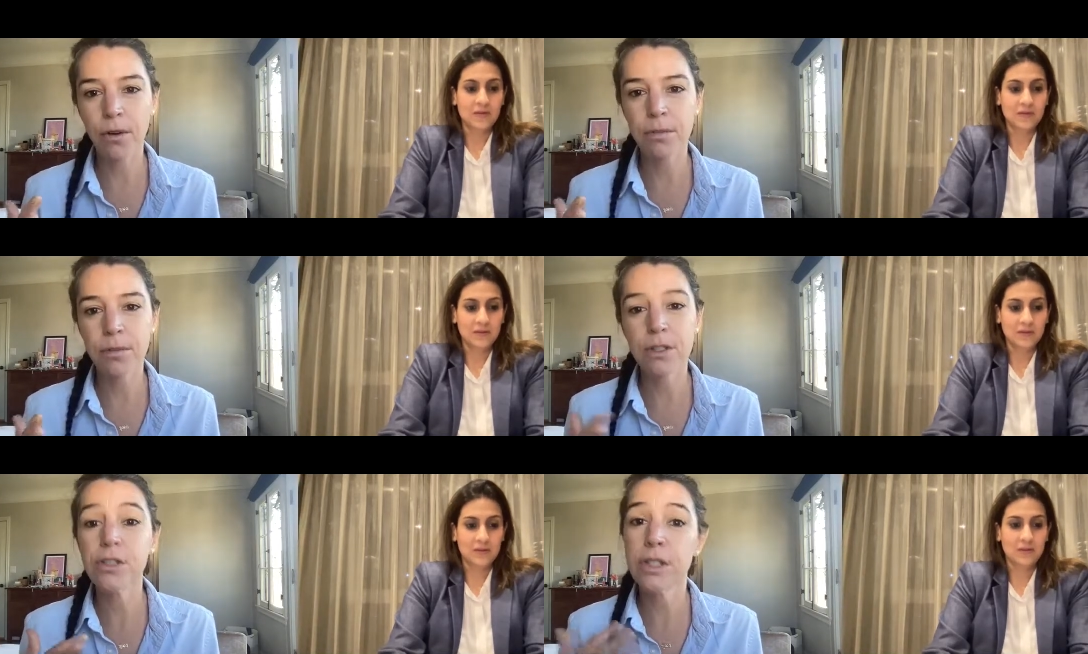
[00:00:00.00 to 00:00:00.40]

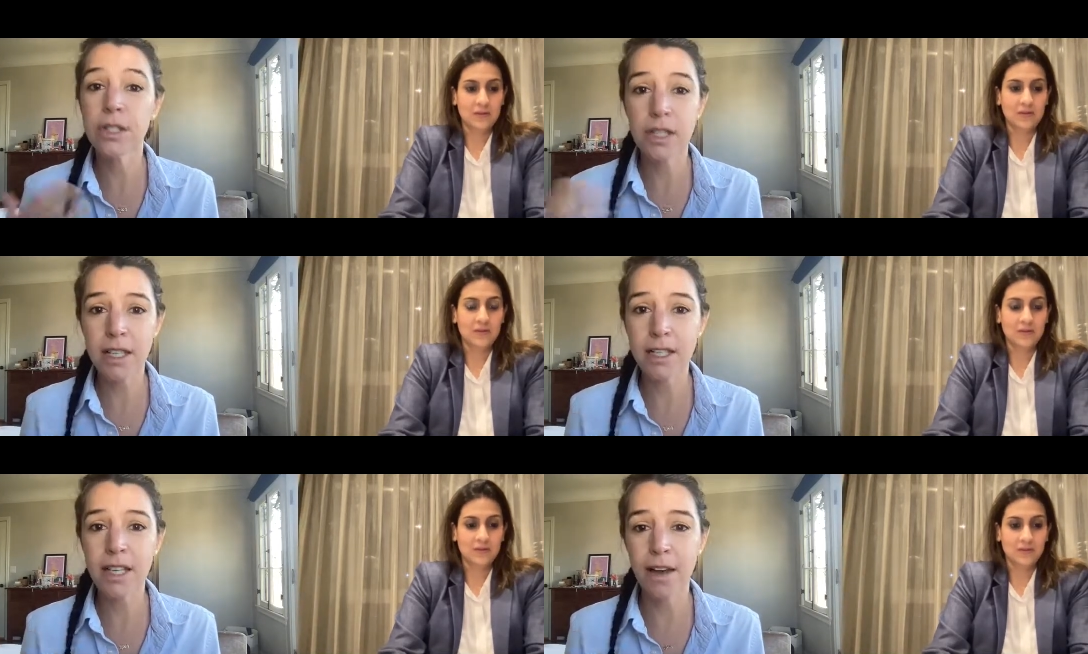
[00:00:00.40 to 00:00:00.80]
Speaker 1: but she
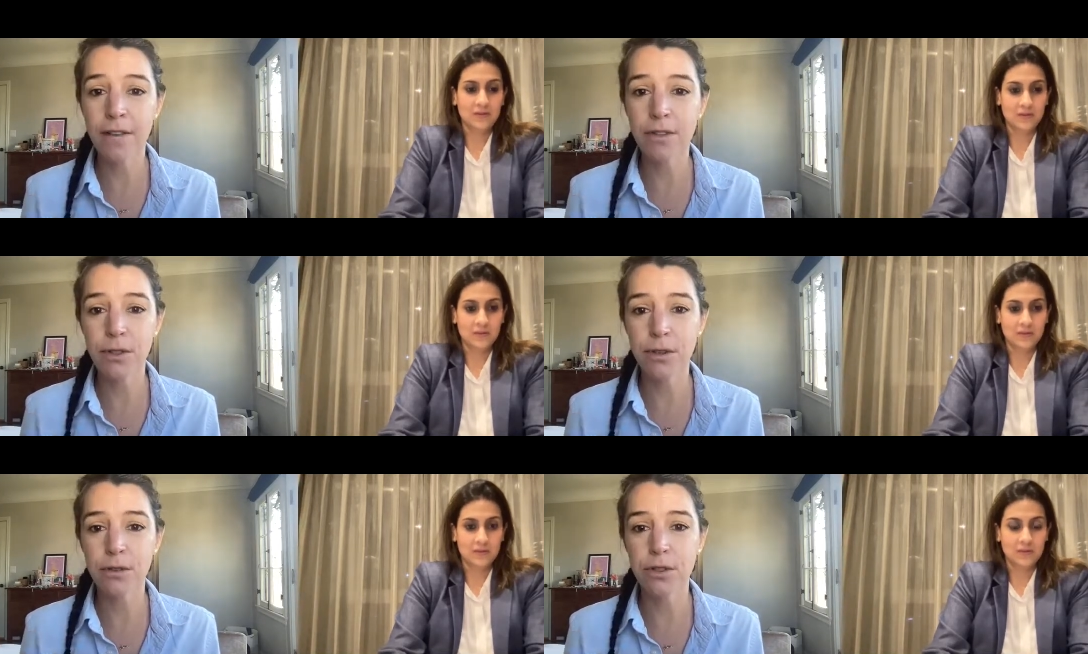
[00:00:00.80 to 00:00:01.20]
does have
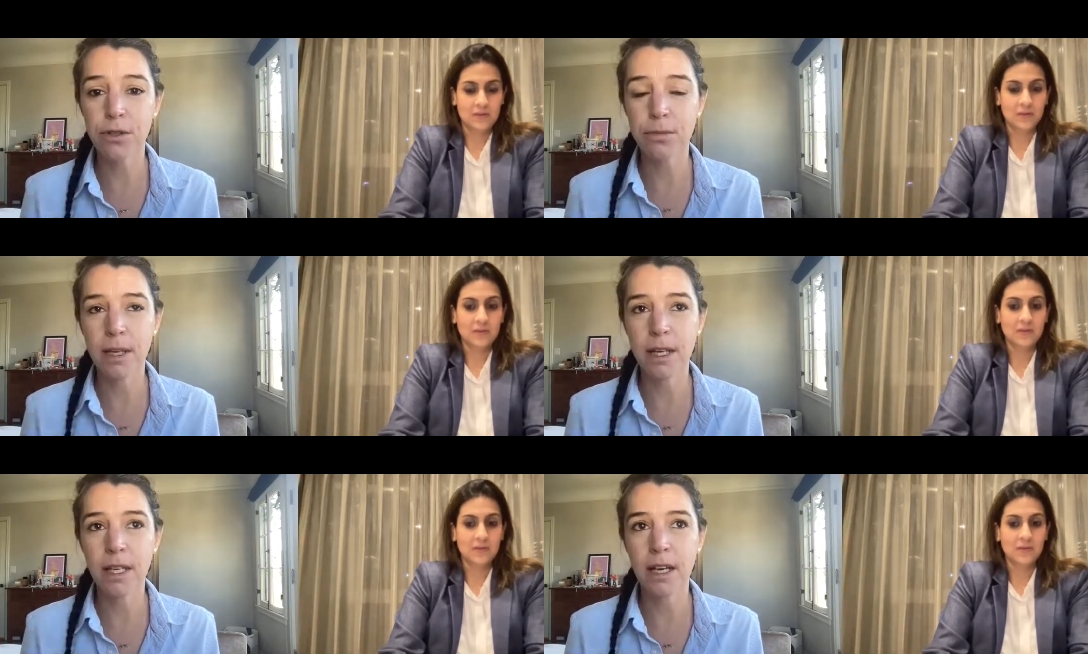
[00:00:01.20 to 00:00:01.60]
social
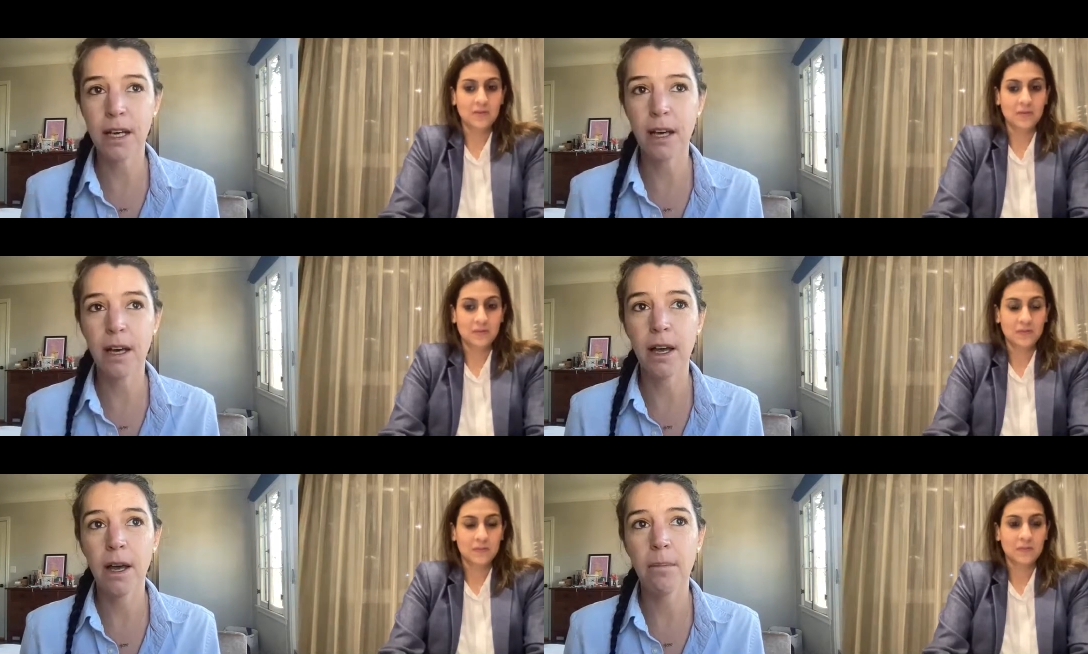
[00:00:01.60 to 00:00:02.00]

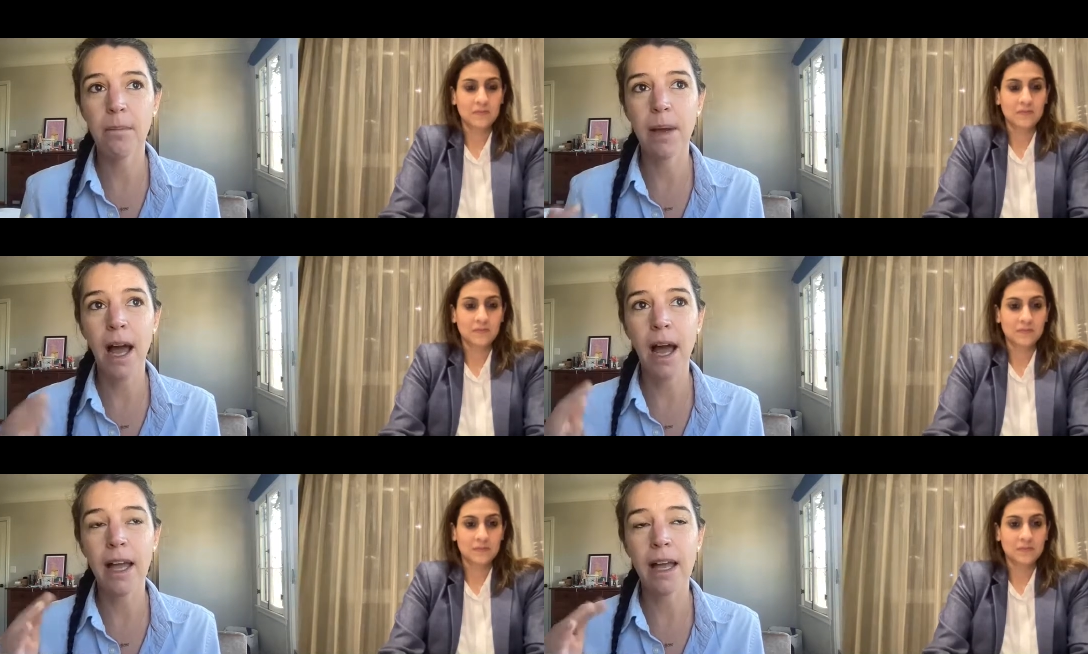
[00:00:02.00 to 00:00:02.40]
media. But
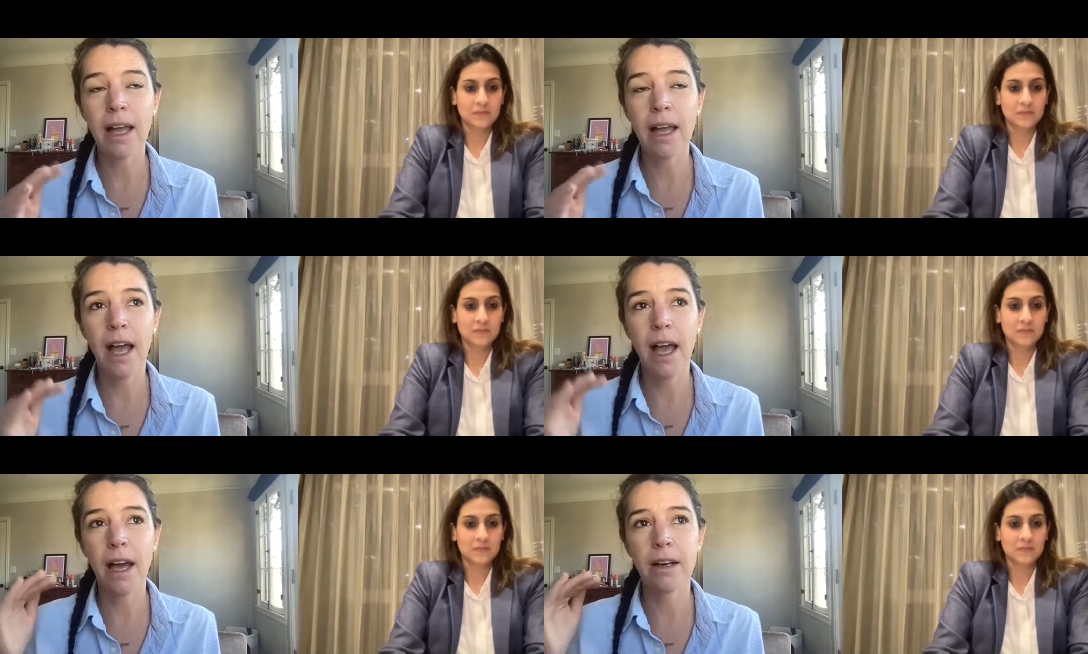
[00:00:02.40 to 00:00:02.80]

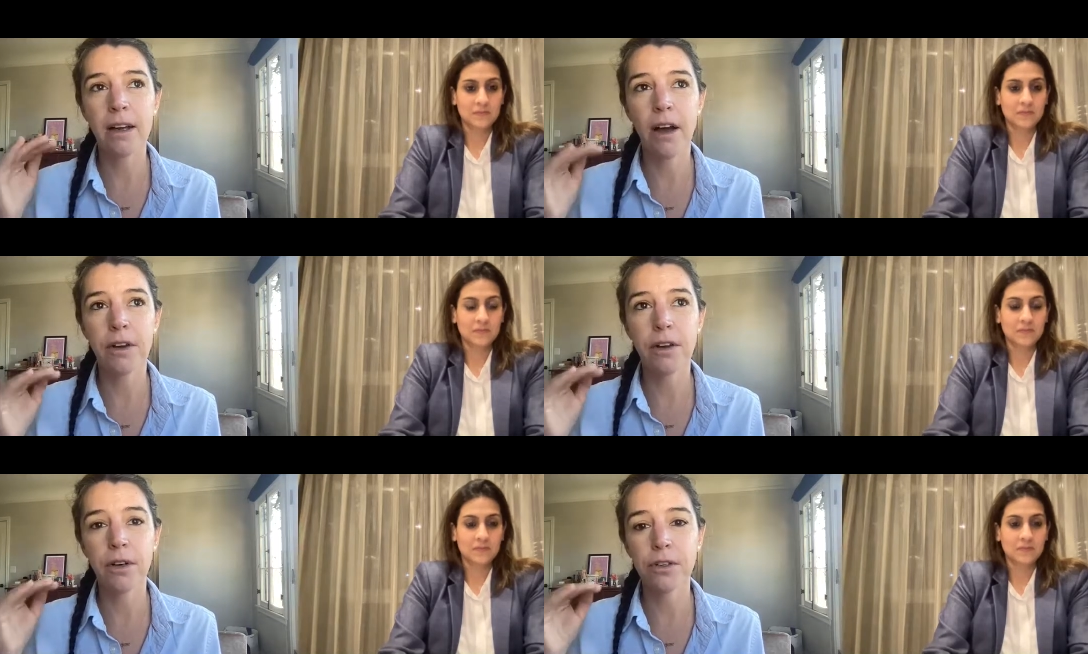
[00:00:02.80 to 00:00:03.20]

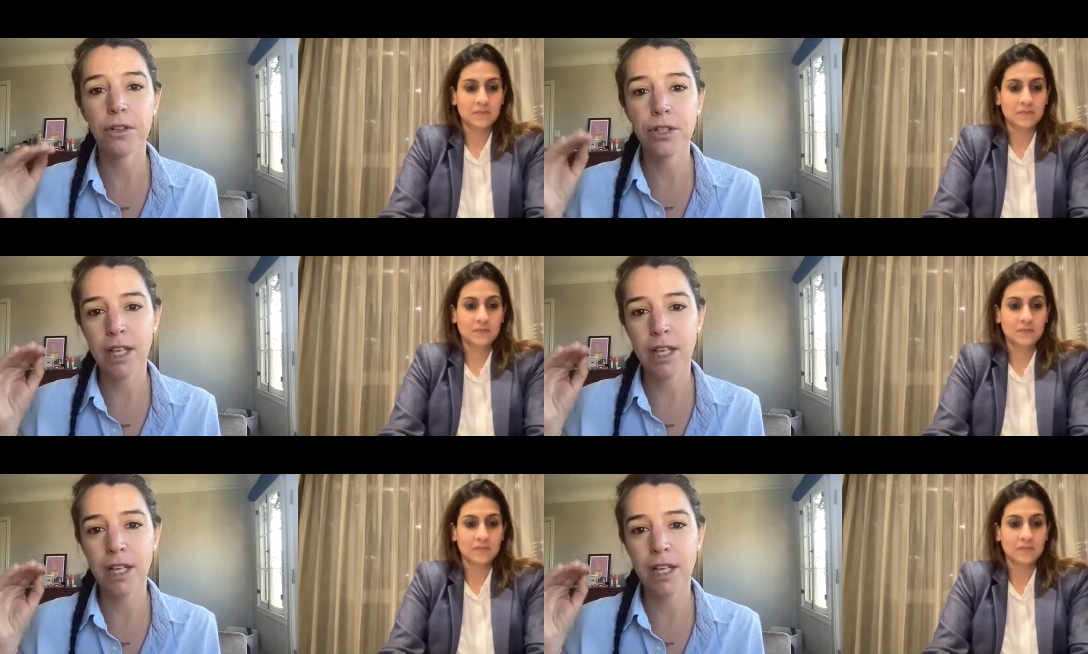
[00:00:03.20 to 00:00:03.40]
she